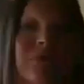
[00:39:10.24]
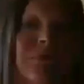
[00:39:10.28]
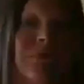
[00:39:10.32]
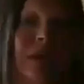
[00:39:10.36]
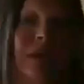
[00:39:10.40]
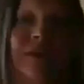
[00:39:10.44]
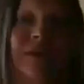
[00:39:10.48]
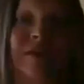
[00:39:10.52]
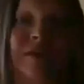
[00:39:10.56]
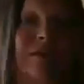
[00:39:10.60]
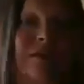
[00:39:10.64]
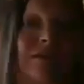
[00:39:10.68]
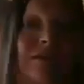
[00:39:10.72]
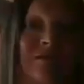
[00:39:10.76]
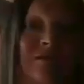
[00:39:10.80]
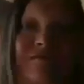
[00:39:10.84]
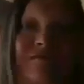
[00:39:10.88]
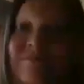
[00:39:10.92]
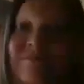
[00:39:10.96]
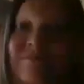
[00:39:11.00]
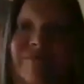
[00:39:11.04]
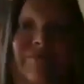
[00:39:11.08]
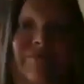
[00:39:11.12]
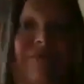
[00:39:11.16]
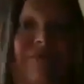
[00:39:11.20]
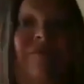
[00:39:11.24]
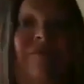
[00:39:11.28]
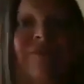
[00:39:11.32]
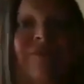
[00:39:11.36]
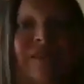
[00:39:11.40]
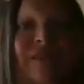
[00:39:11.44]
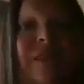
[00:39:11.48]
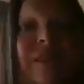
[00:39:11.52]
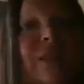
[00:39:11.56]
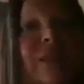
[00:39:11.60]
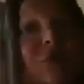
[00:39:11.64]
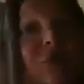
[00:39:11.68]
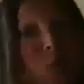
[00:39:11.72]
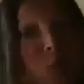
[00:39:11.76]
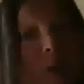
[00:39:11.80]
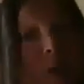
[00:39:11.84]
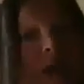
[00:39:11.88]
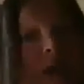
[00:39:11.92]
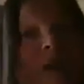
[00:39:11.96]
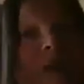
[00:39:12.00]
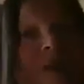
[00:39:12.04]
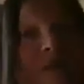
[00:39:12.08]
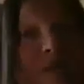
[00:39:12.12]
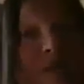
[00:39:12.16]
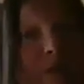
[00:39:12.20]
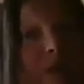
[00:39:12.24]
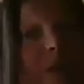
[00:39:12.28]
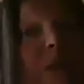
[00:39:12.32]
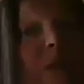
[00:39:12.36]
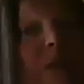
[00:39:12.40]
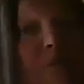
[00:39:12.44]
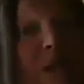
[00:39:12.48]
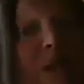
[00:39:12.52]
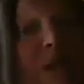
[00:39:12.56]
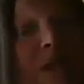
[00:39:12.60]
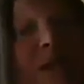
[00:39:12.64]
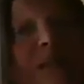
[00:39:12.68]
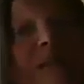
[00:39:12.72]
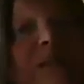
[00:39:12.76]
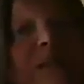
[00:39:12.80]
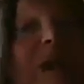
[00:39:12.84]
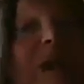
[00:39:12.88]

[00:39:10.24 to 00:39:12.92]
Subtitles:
It's 15, 20, 30 minutes